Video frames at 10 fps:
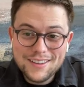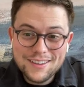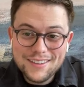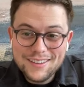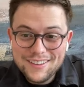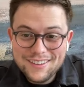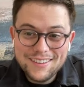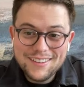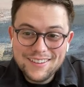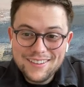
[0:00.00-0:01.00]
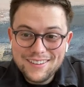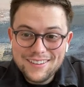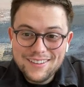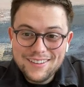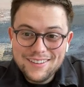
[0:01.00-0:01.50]

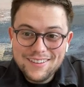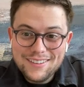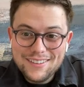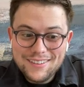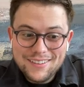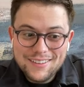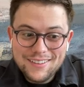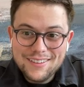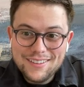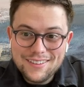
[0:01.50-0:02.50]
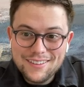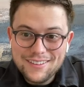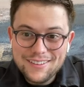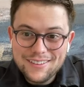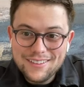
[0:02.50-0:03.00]

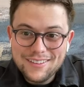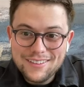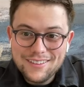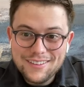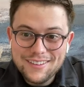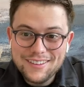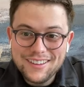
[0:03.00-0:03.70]
No words are spoken by the person on screen.